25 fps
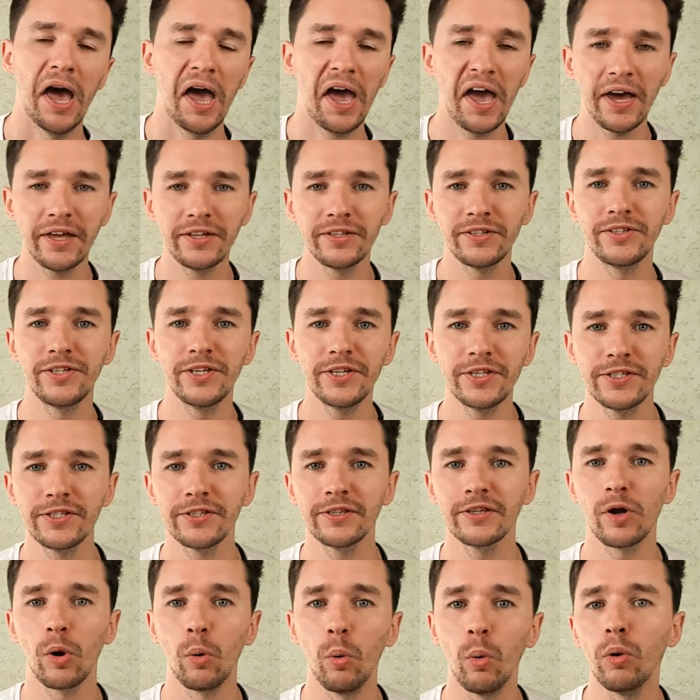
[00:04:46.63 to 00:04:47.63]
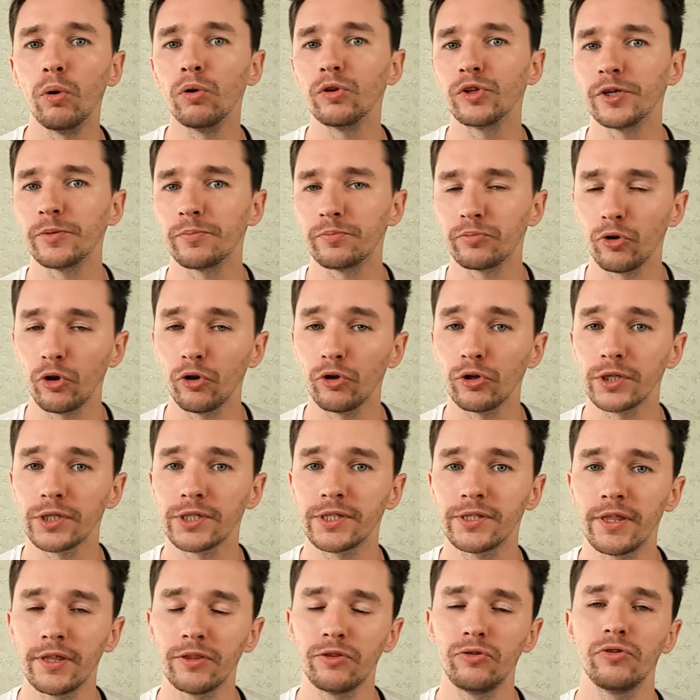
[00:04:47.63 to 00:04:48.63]
and decent quality products
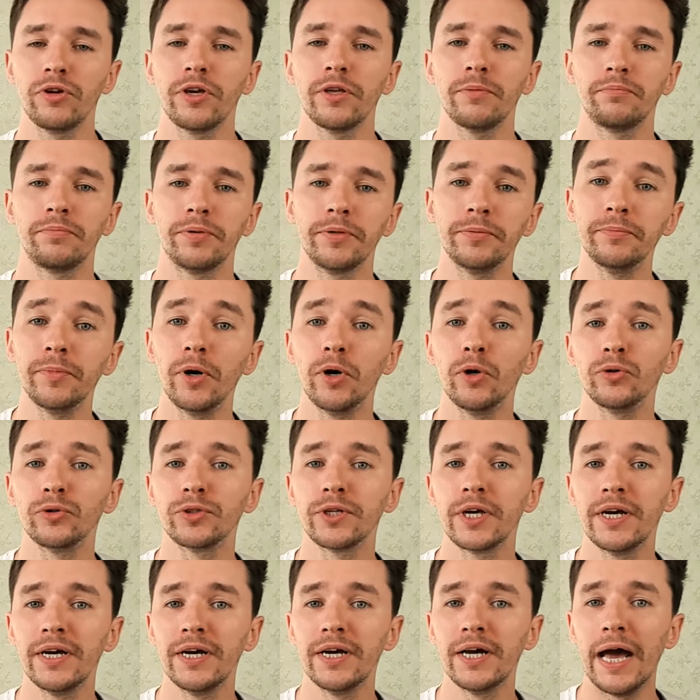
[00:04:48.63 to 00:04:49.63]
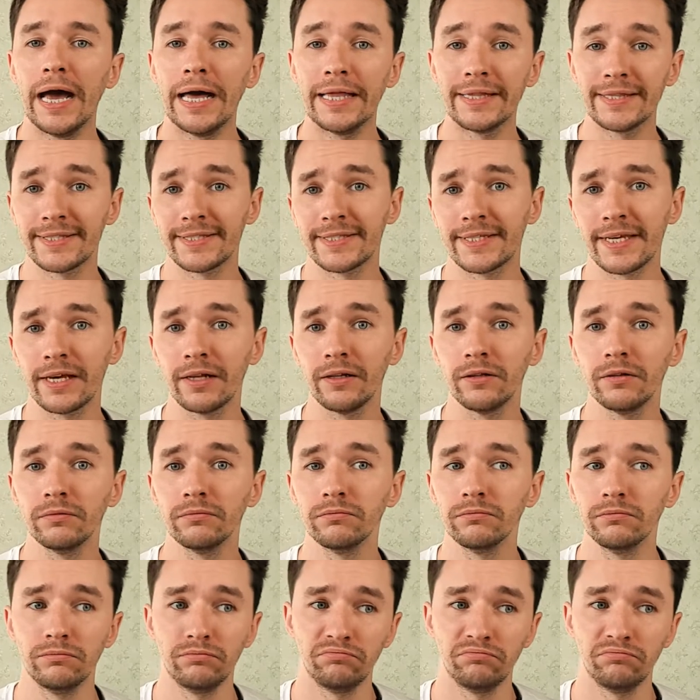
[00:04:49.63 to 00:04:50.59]
that you can promote and sell